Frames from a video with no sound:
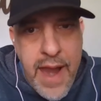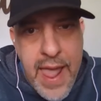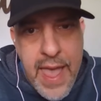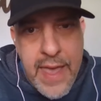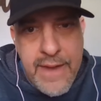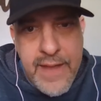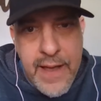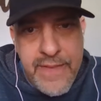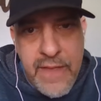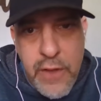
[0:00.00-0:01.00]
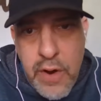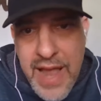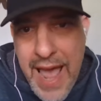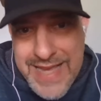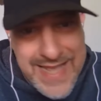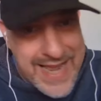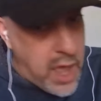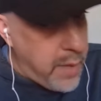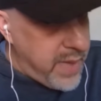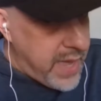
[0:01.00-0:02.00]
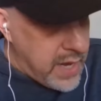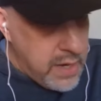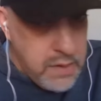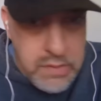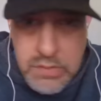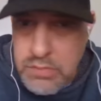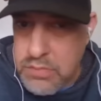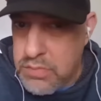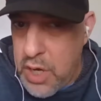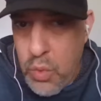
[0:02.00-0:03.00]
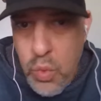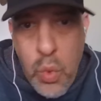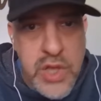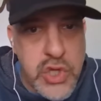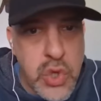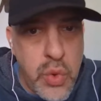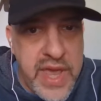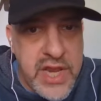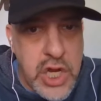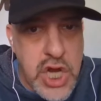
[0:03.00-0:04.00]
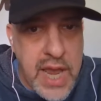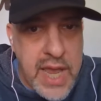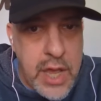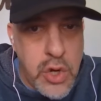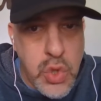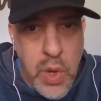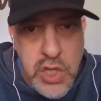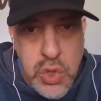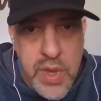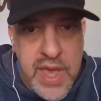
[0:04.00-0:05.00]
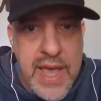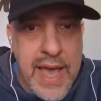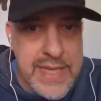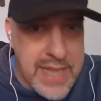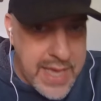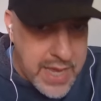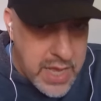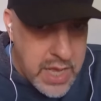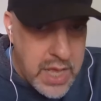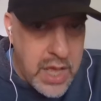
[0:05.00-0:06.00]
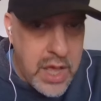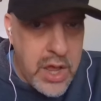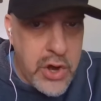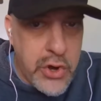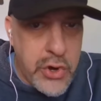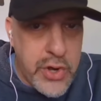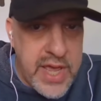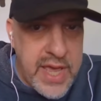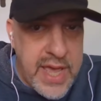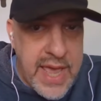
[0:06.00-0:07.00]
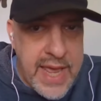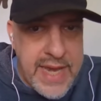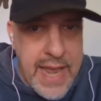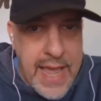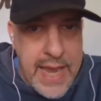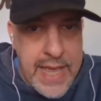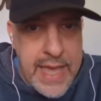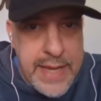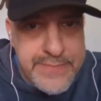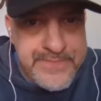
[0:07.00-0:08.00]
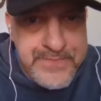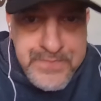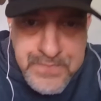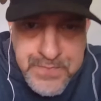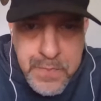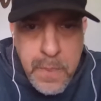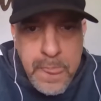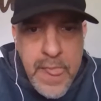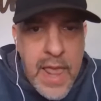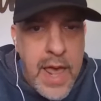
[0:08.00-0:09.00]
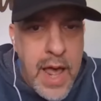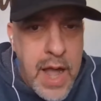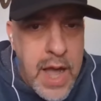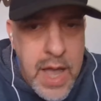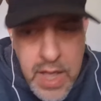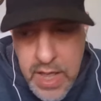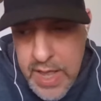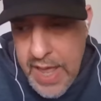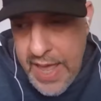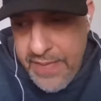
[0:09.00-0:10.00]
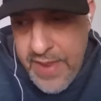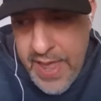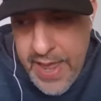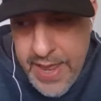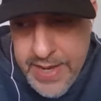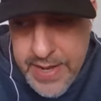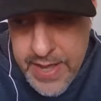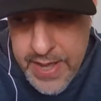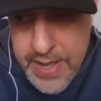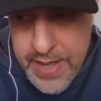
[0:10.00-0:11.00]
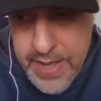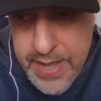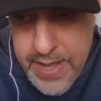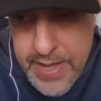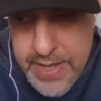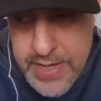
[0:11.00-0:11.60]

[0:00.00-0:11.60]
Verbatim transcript: and uh, then there are guys that come in you know once a week to check in or twice a week guys like uh, ernie and danny uh, and and uh, uh